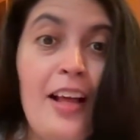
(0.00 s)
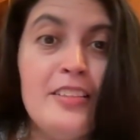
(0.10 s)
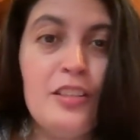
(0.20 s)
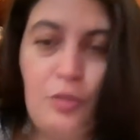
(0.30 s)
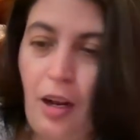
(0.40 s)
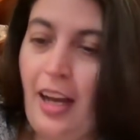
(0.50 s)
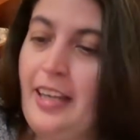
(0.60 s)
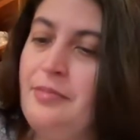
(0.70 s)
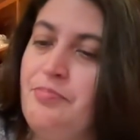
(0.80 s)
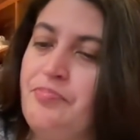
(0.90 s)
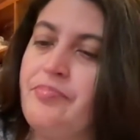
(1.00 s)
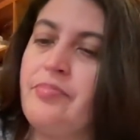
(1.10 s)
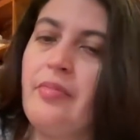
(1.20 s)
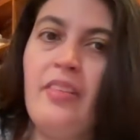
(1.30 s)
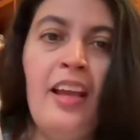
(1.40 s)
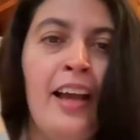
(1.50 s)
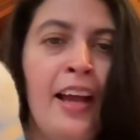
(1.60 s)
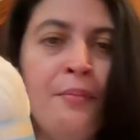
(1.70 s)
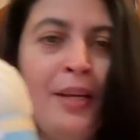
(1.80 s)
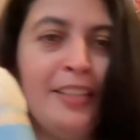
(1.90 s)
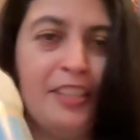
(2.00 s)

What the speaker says: to dry, and made in